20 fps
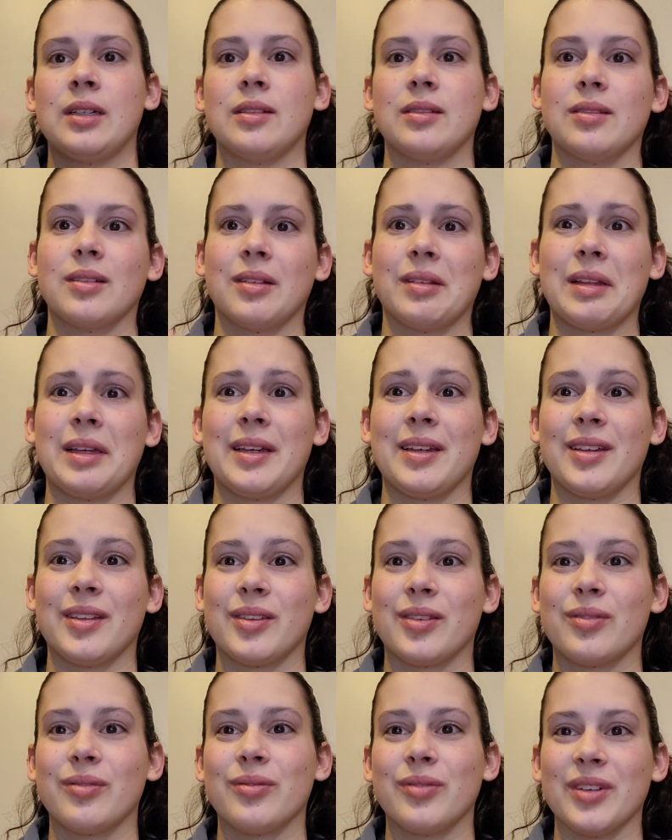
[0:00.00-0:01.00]
the
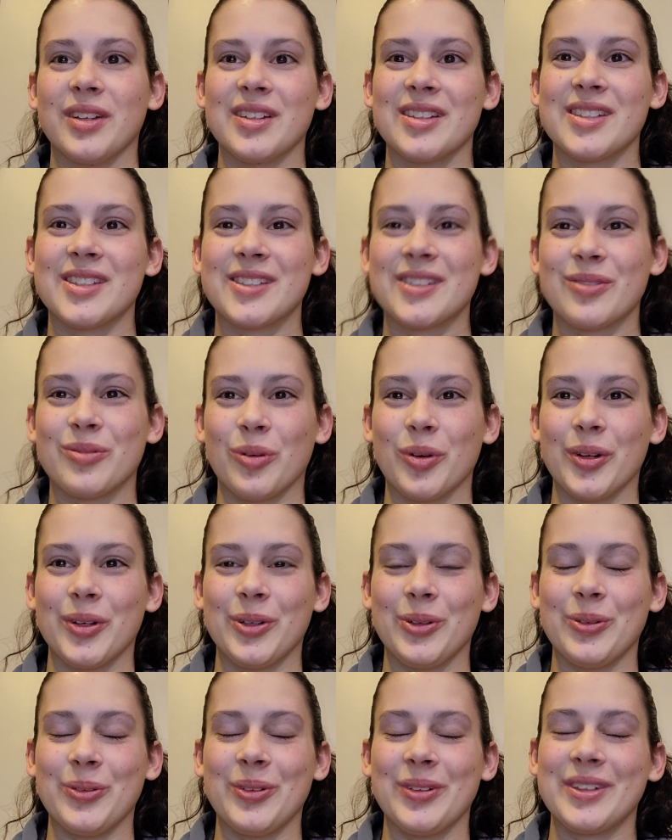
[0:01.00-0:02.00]
length fits for
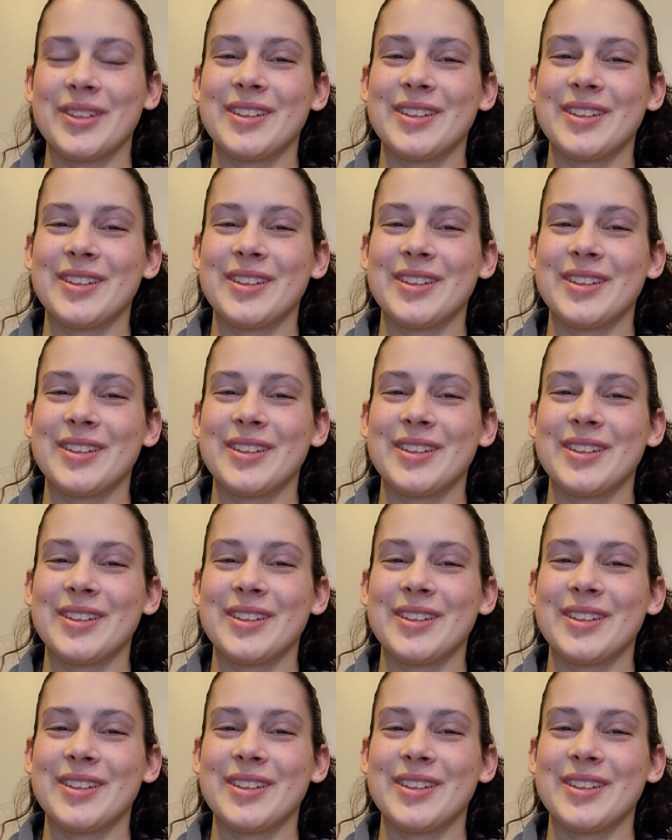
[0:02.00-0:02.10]
you.